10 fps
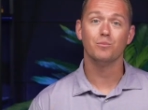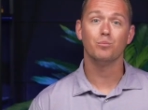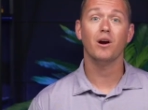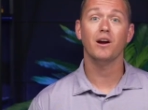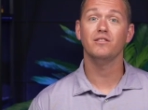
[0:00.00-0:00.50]

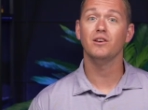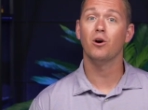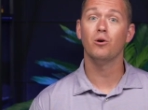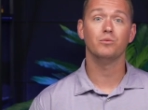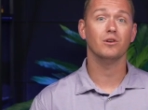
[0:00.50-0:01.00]
pricey
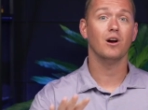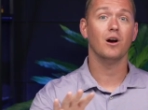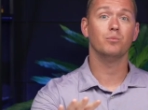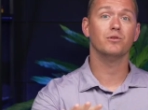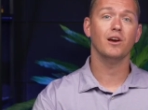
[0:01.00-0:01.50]
homes. They're
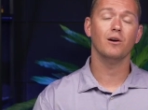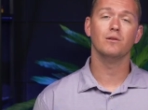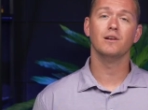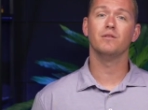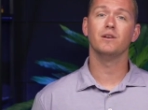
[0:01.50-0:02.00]
upscale
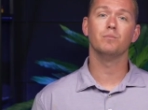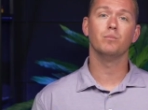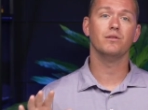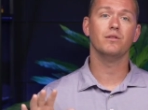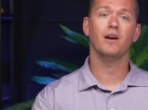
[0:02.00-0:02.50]
living,
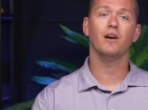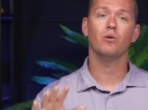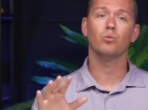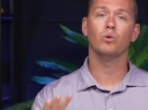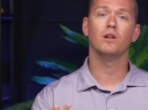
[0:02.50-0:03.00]
but they are
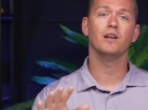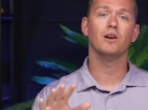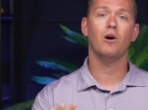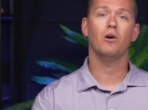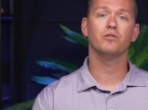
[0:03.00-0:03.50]
really
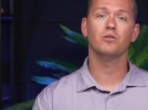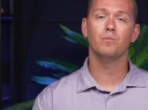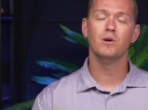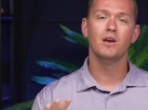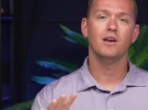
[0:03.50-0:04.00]

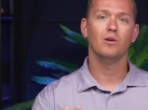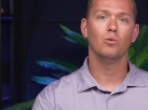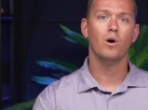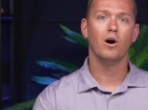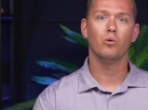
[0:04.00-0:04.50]
awesome
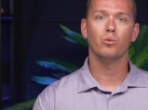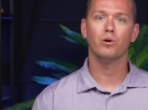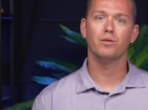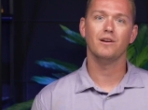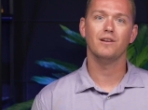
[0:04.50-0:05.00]
and well
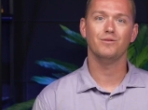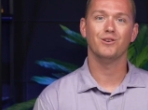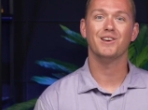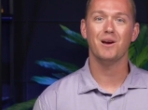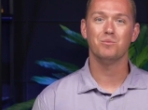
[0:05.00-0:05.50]
worth it if you're
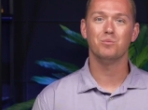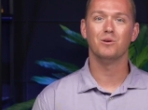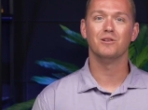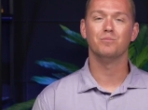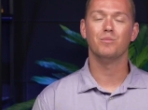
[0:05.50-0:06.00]

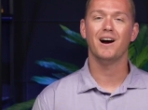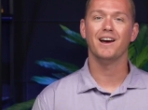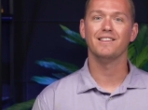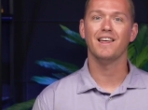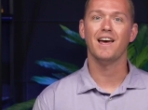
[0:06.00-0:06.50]
capable of
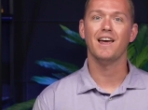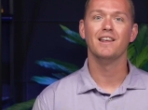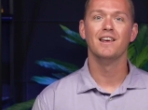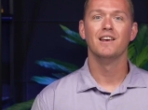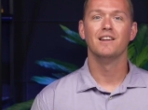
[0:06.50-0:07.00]
buying that.
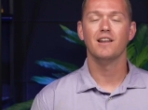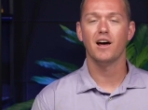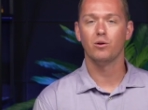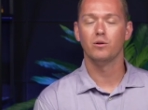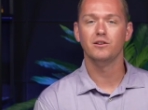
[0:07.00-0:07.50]

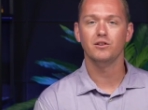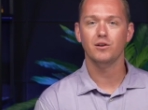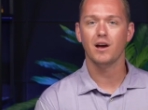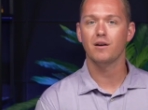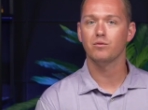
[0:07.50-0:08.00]
Not only do
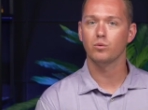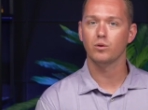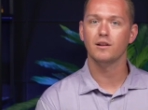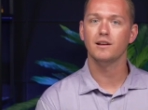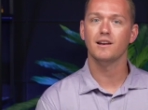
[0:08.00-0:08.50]
you have
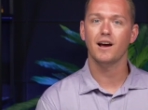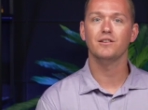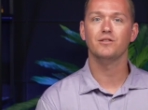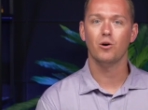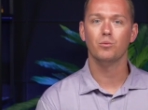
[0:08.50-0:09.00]
really
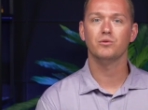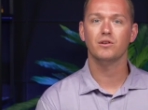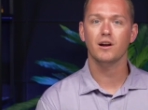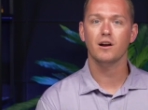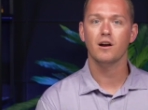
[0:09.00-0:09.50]
nice homes
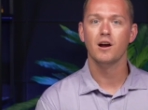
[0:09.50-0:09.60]
there,